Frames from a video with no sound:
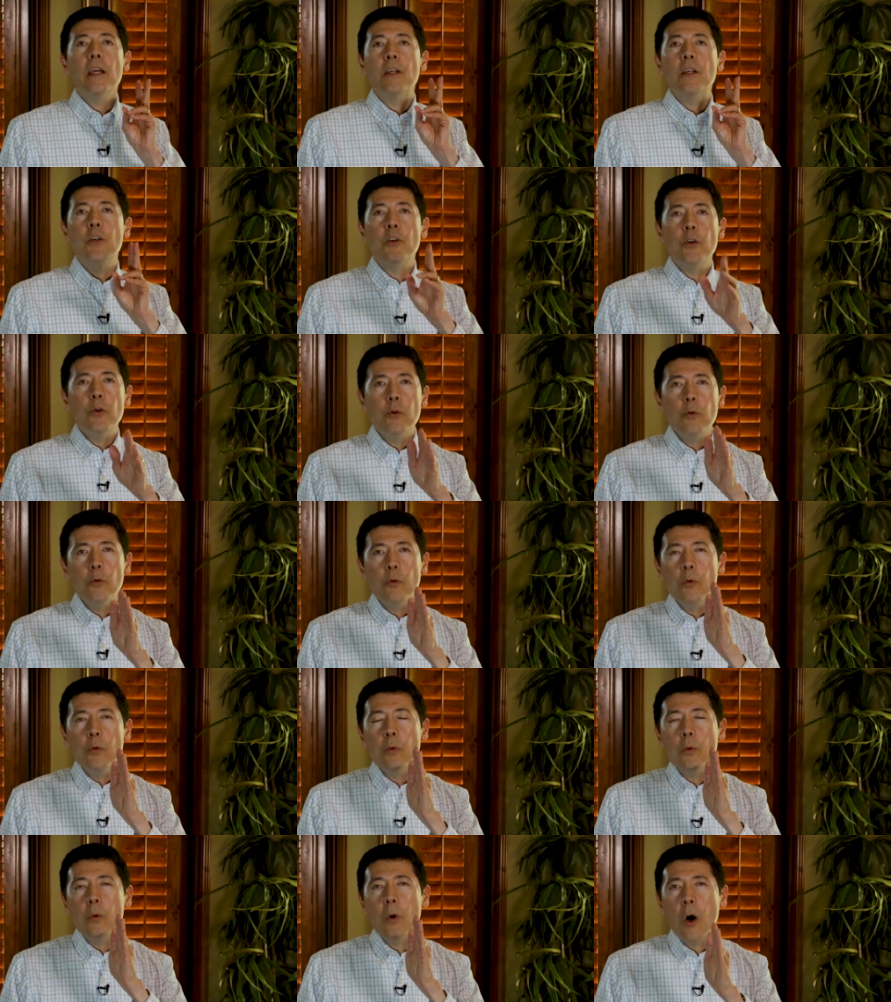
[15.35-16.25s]

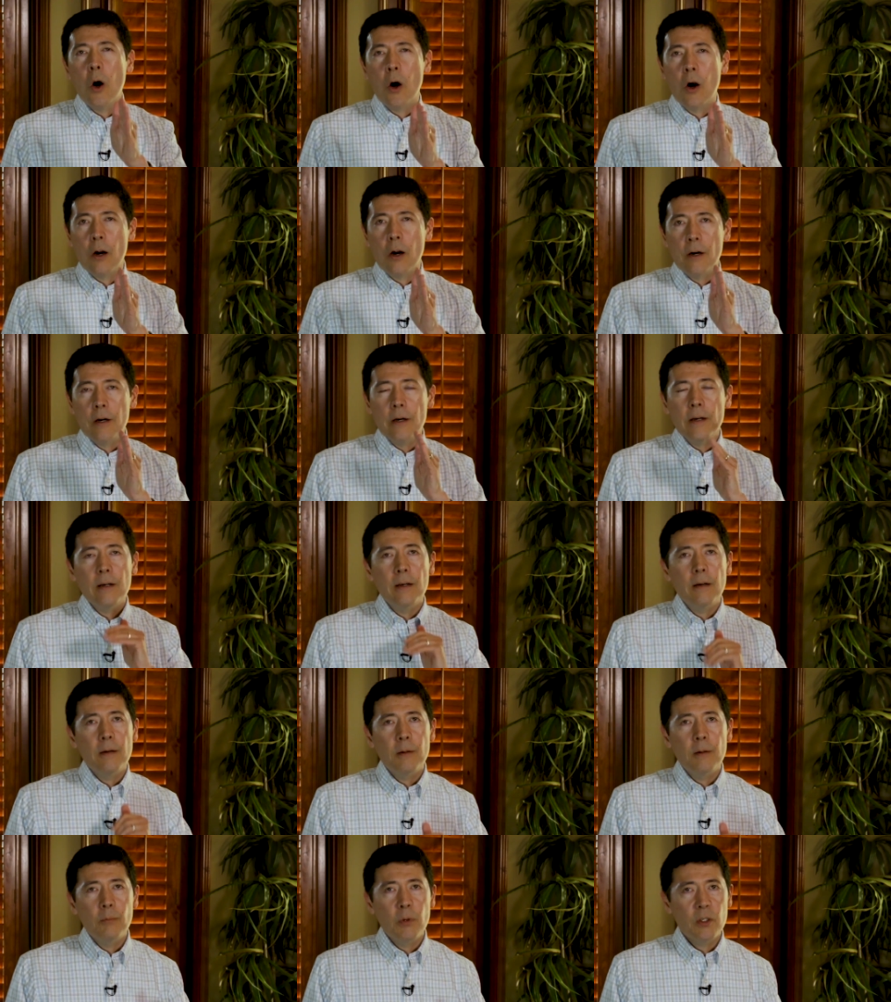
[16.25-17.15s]
You are
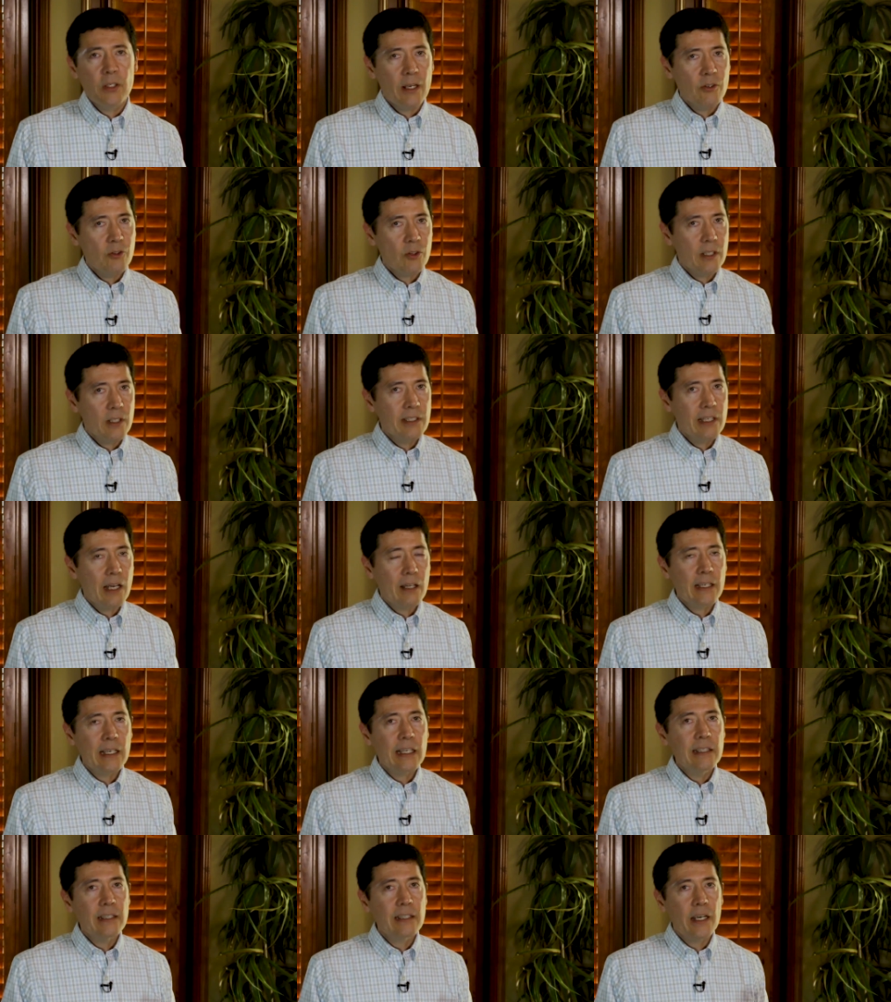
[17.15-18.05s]
potentially
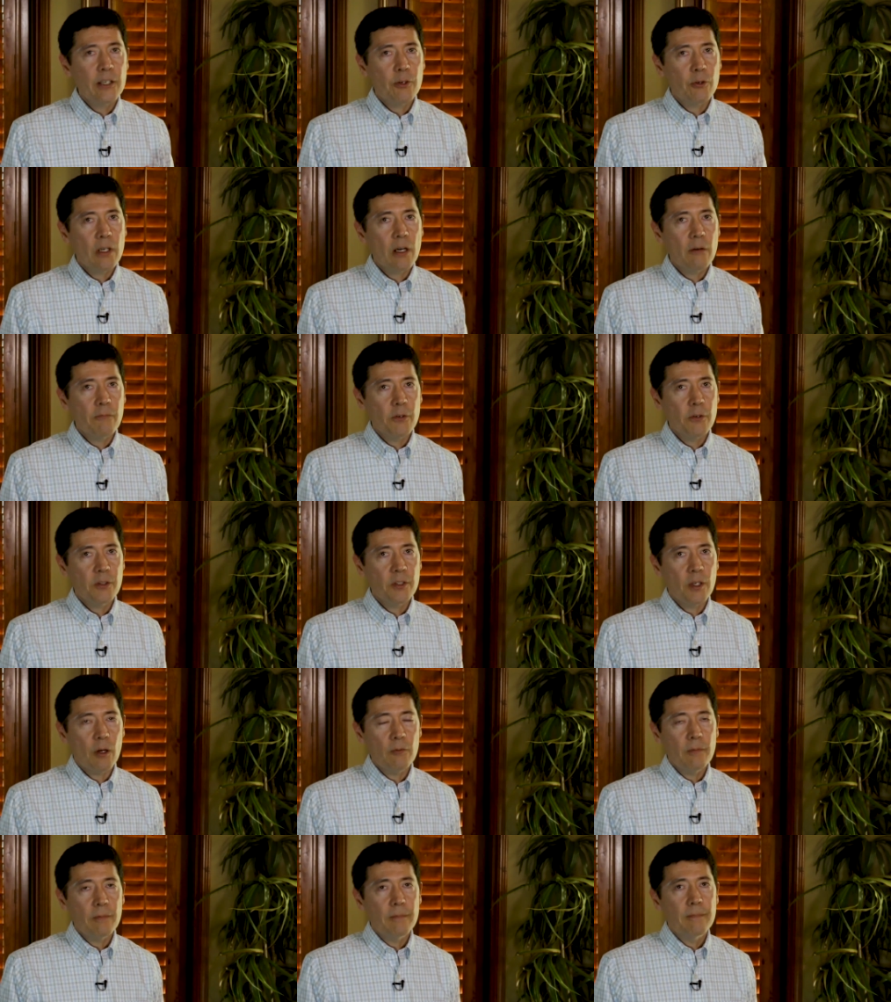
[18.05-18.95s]
selling inside your comfort
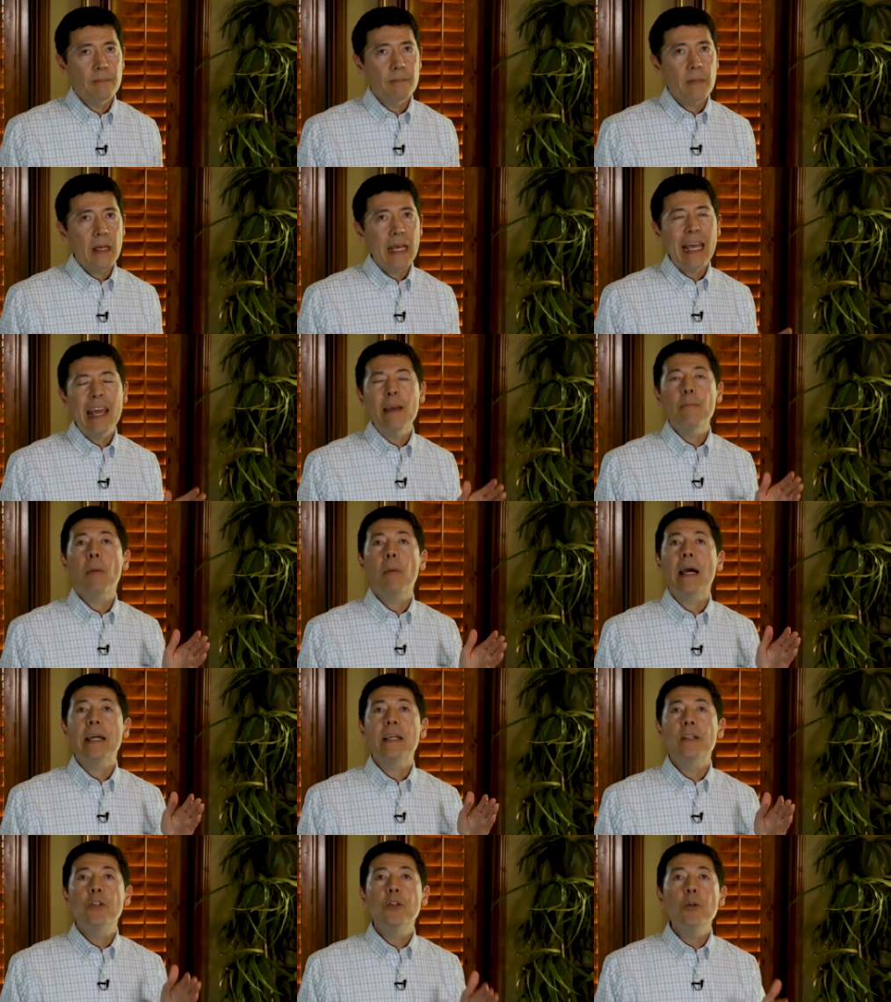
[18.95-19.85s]
zone, and
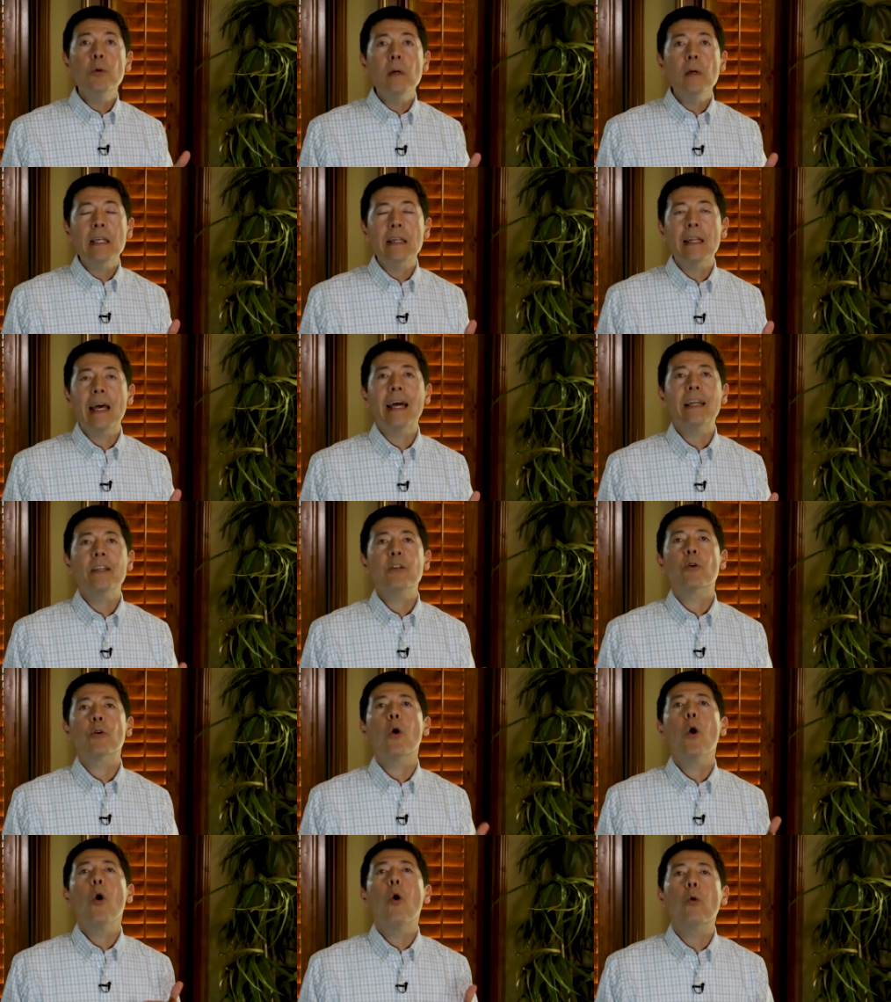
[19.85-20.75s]
by doing that,
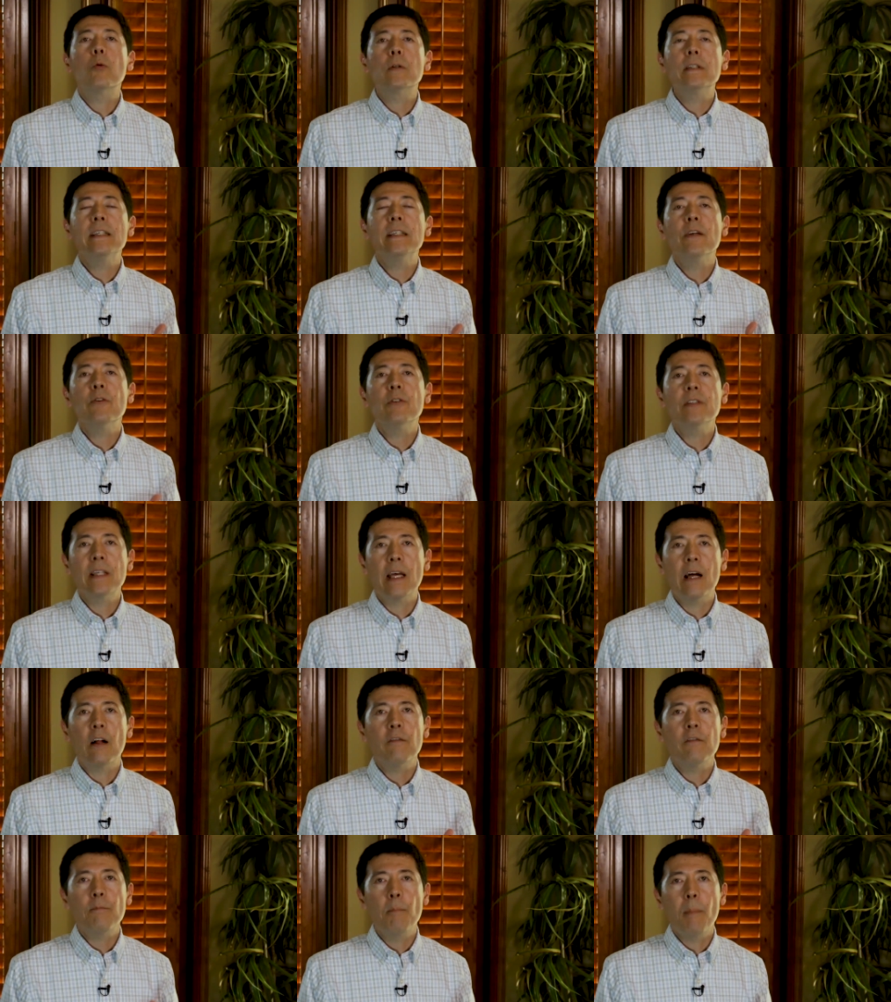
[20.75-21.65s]
you're holding
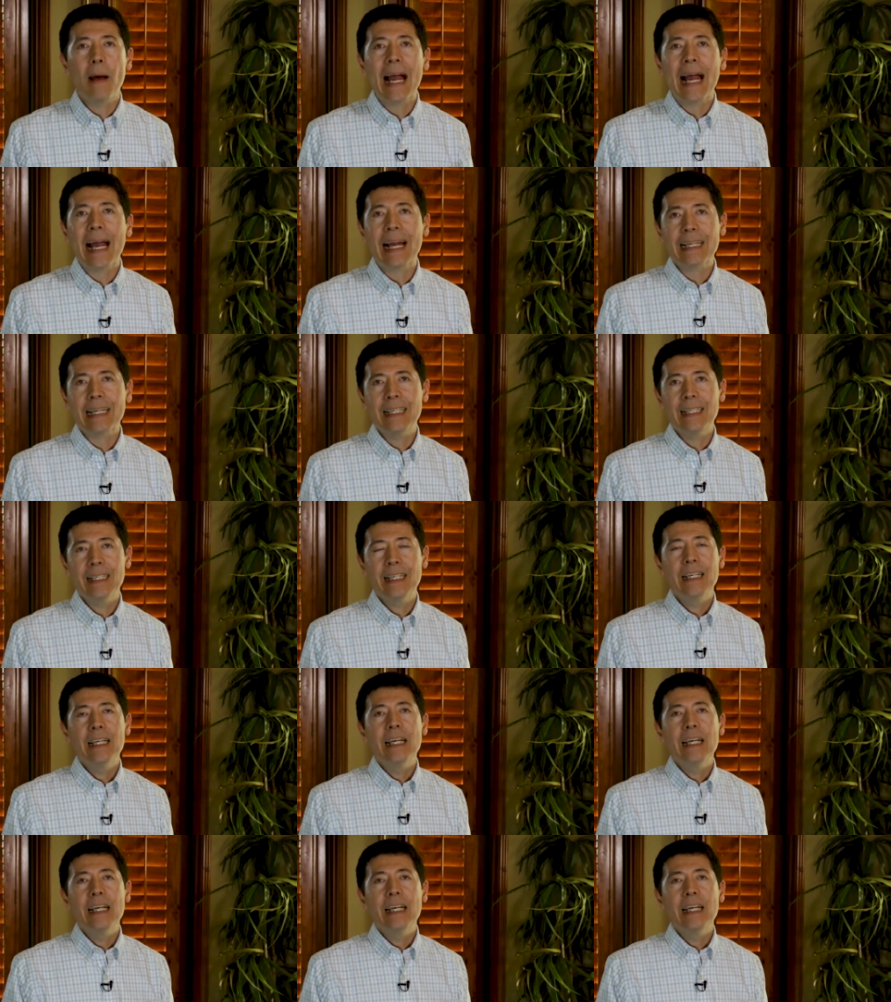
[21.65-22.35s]
yourself back.